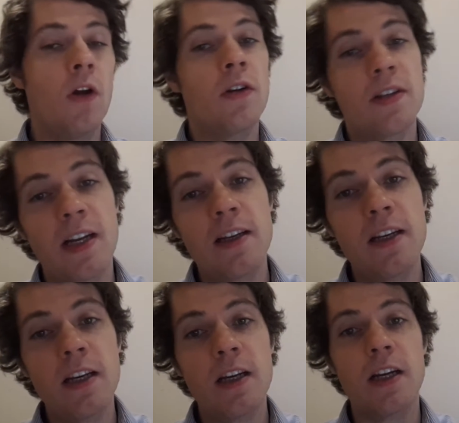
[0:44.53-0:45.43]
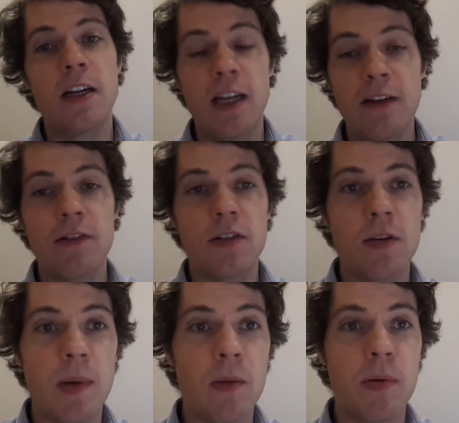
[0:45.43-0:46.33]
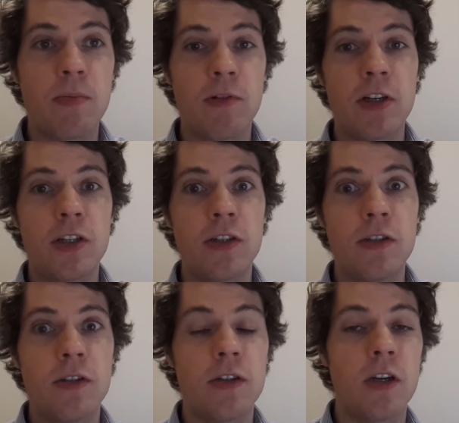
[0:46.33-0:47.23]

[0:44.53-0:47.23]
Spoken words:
Understanding and adherence to bowel preparation